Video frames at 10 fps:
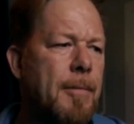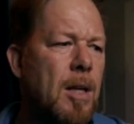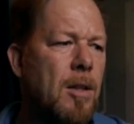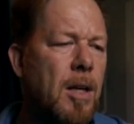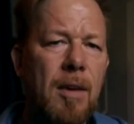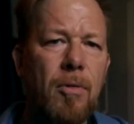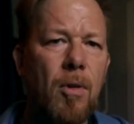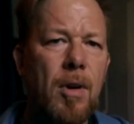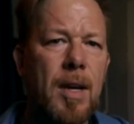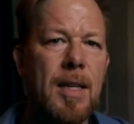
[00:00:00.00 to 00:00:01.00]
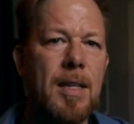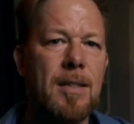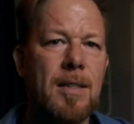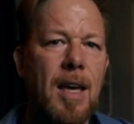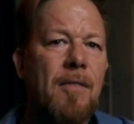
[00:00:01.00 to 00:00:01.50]
looking for
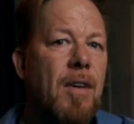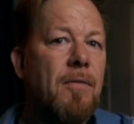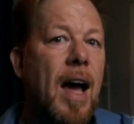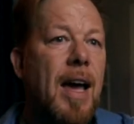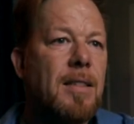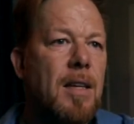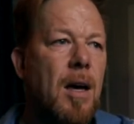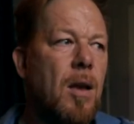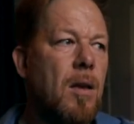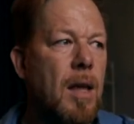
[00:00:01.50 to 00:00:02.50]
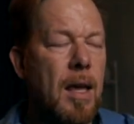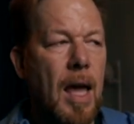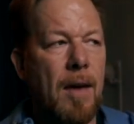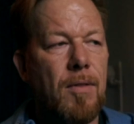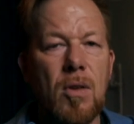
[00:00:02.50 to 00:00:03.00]
is kind of advice on
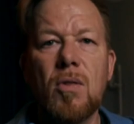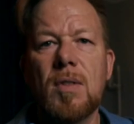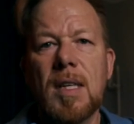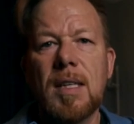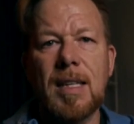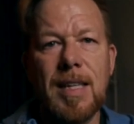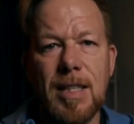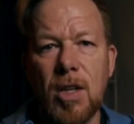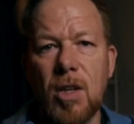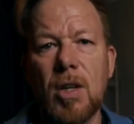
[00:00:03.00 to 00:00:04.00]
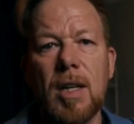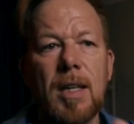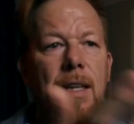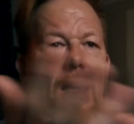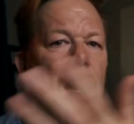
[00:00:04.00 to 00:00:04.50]
have you used this? Is it good?